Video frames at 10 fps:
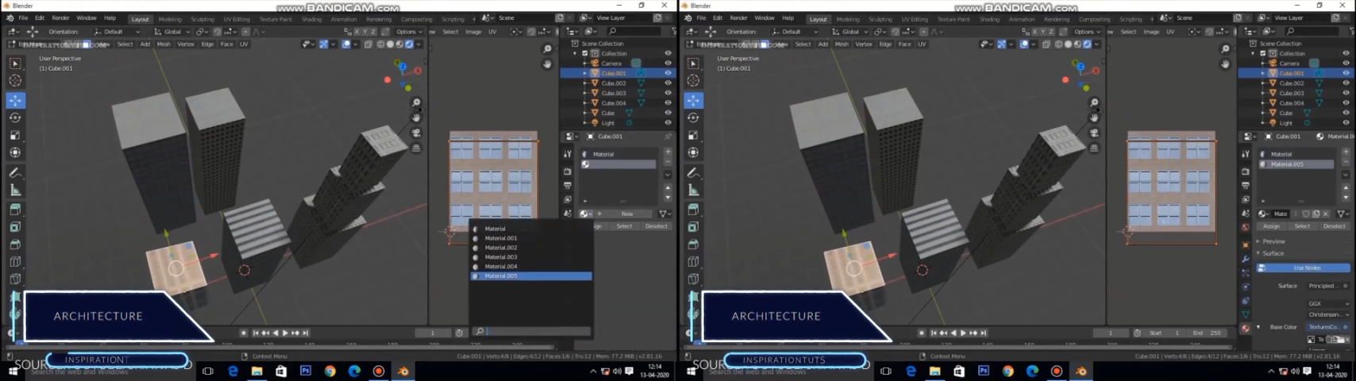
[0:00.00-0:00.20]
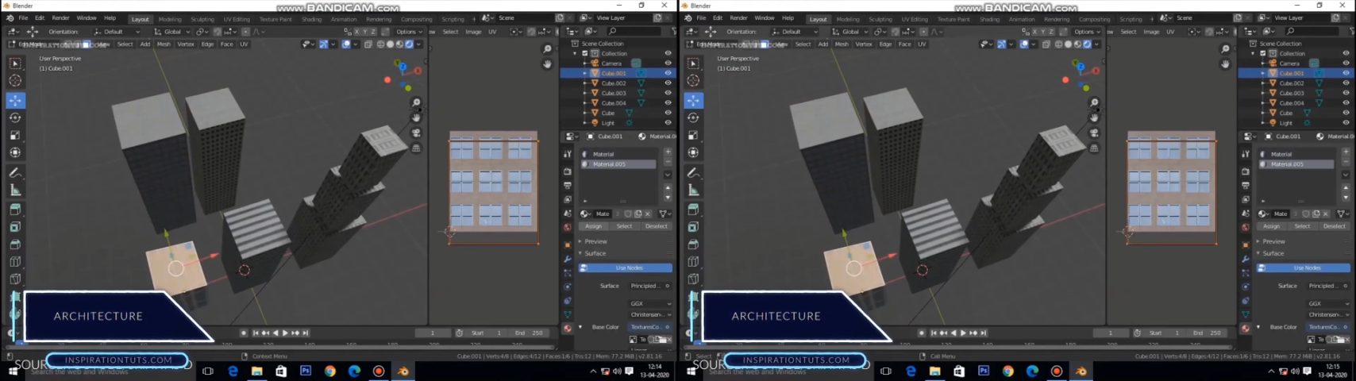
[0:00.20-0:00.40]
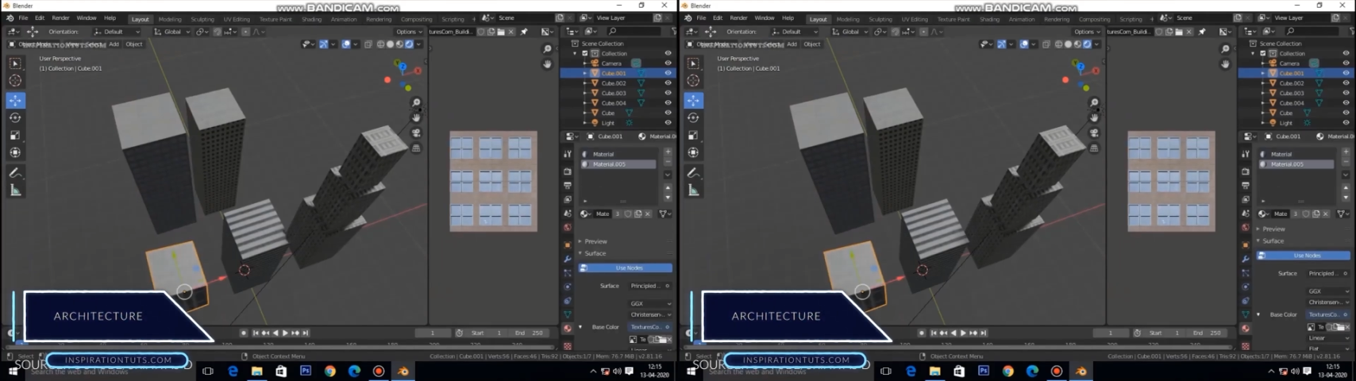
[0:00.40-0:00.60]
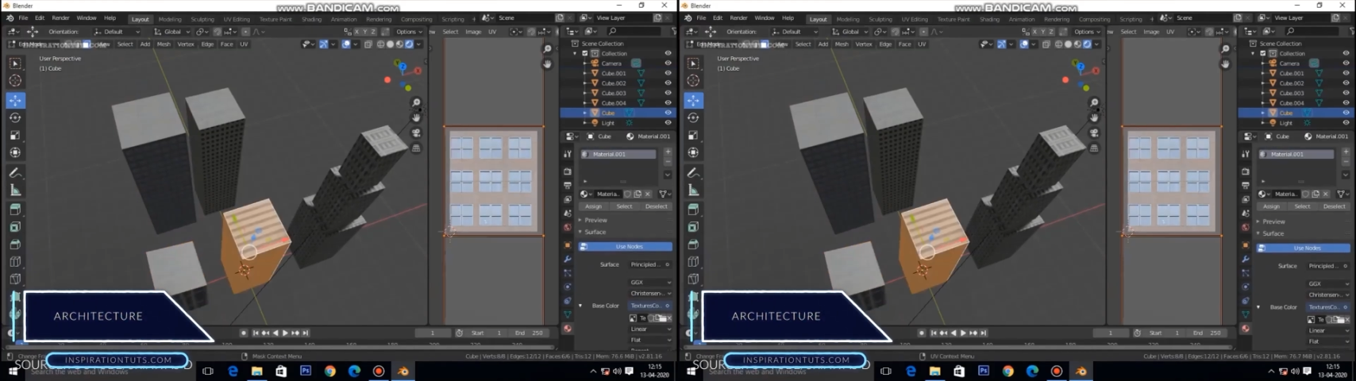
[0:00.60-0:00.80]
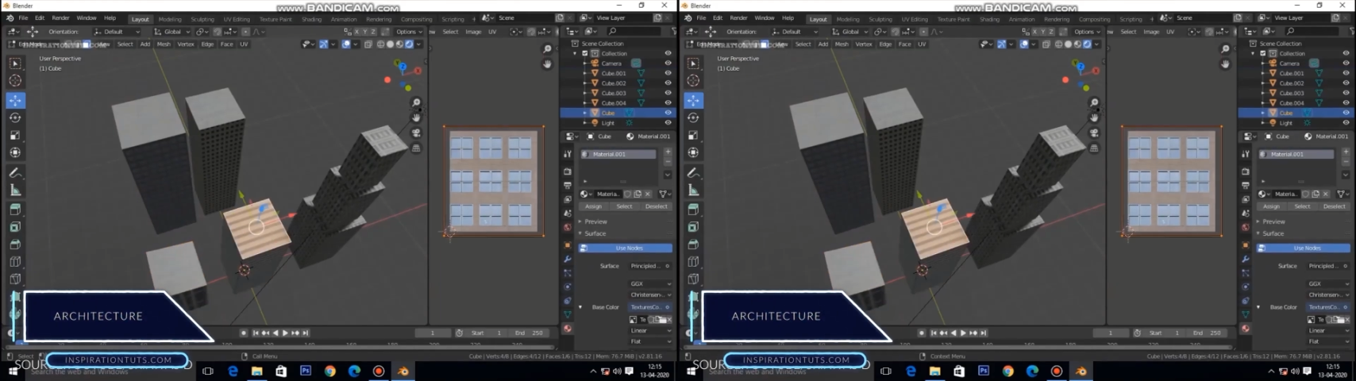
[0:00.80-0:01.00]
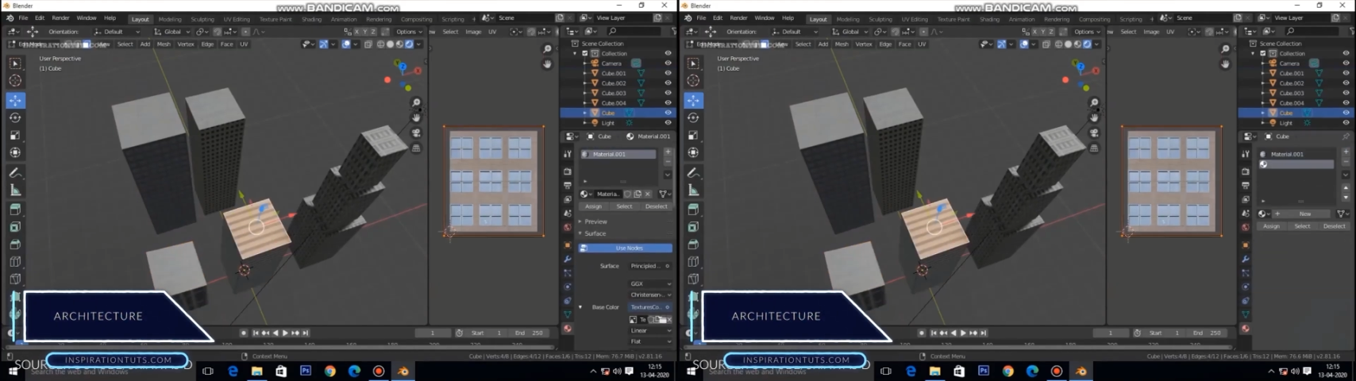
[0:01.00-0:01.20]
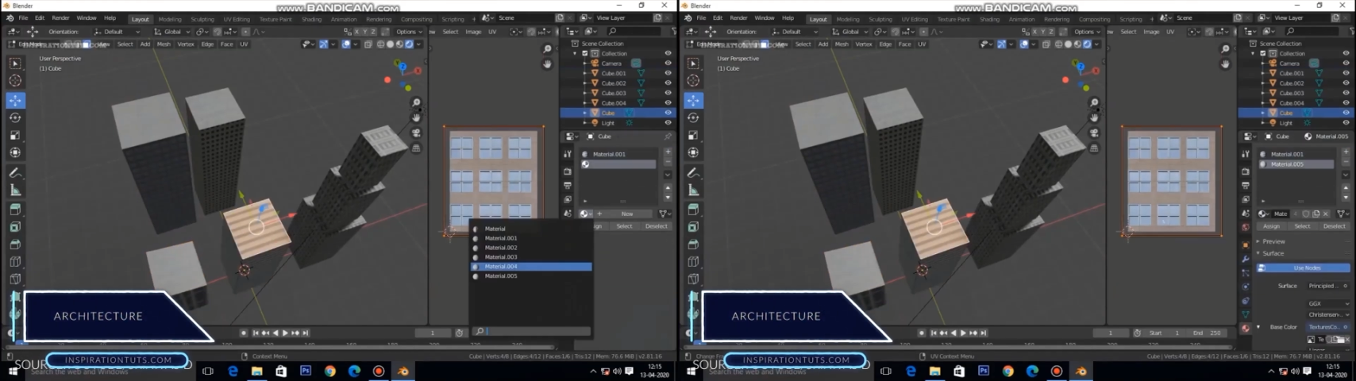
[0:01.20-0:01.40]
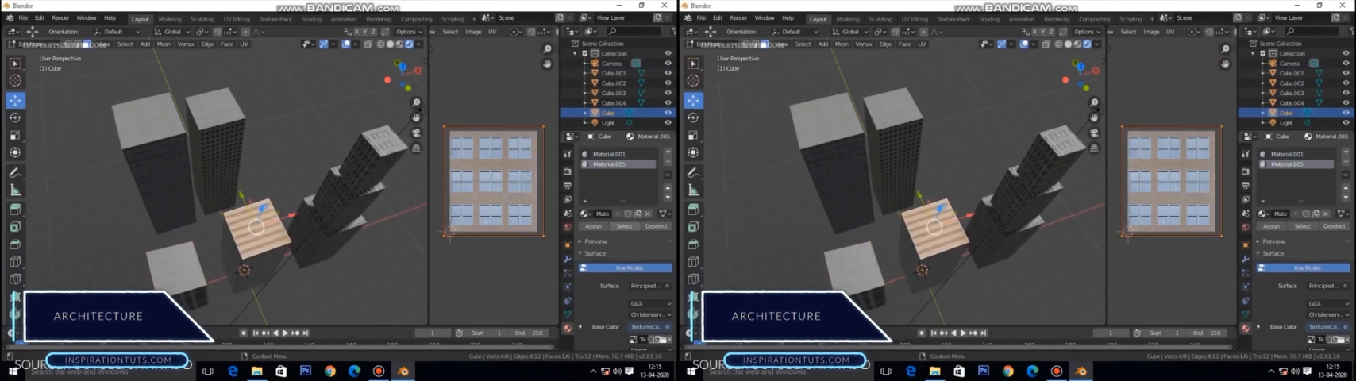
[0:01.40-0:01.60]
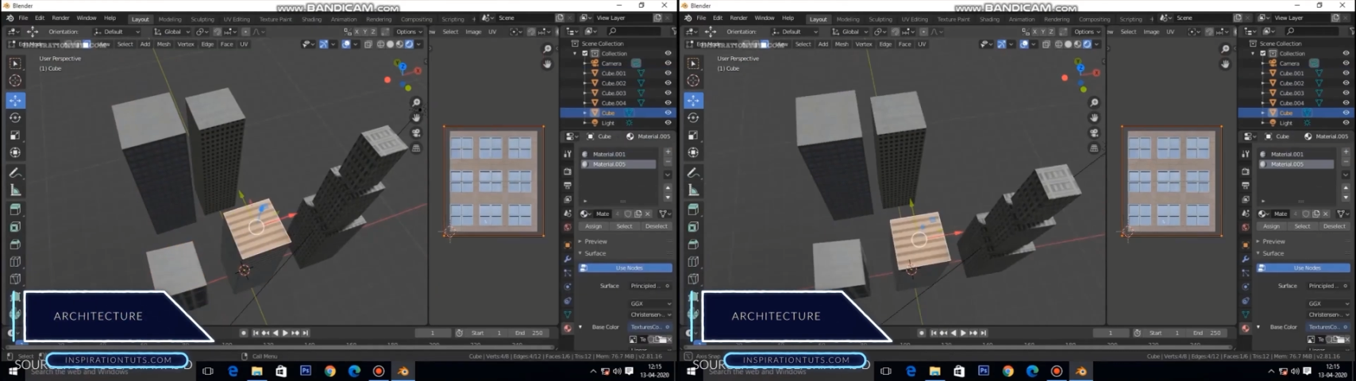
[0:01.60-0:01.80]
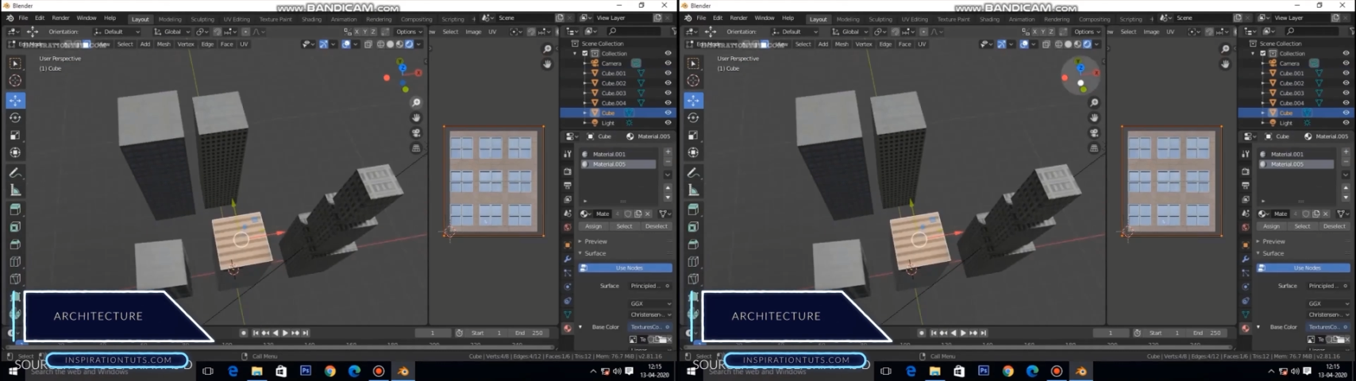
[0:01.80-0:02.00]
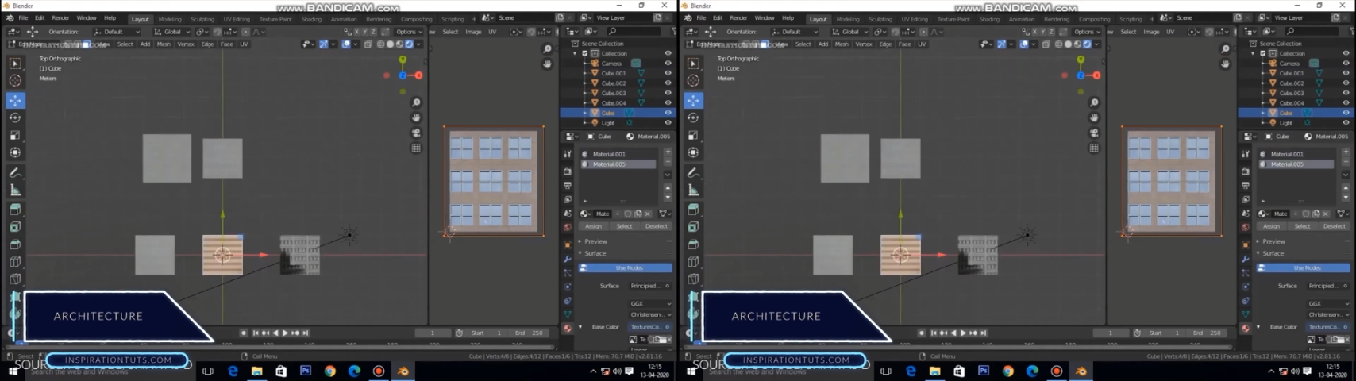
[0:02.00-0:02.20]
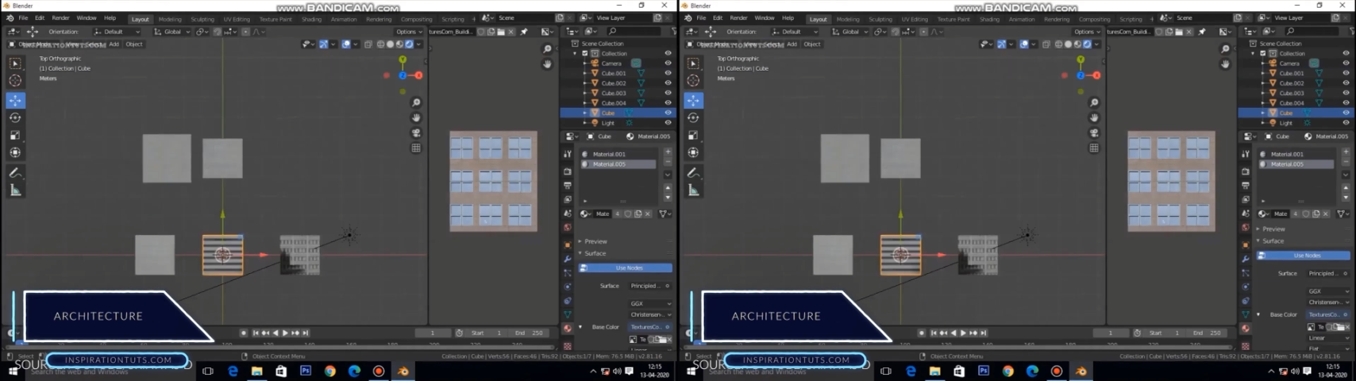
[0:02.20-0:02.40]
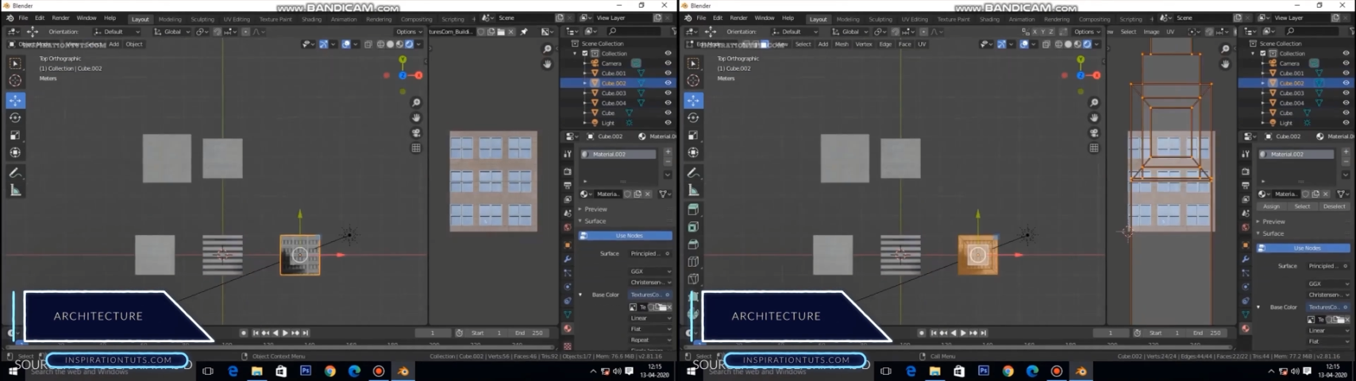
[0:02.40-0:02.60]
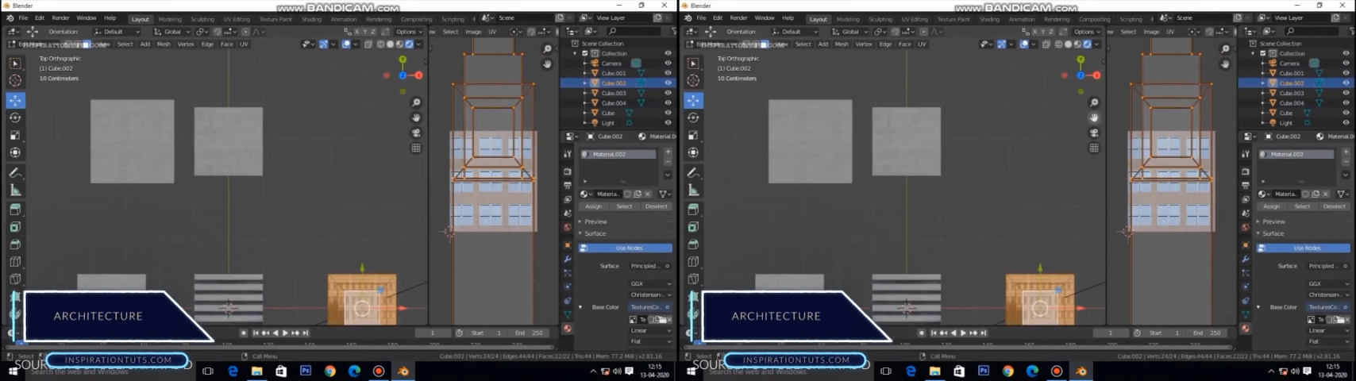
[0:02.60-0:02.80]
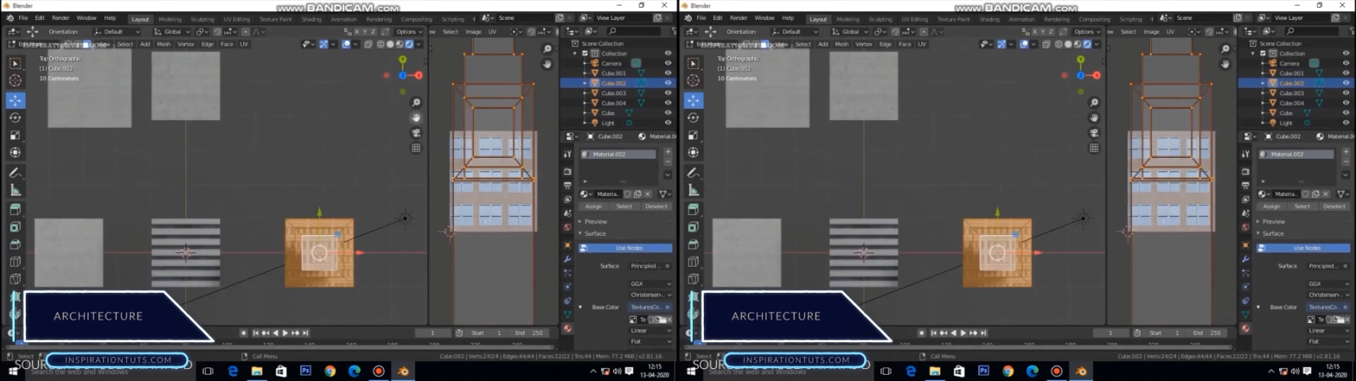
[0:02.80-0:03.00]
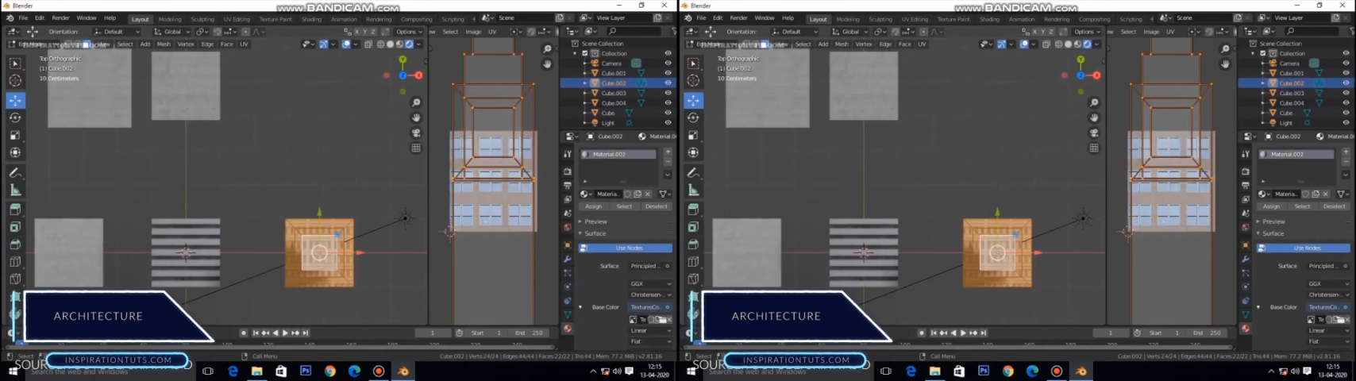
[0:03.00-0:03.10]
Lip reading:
[unreadable: no face in view]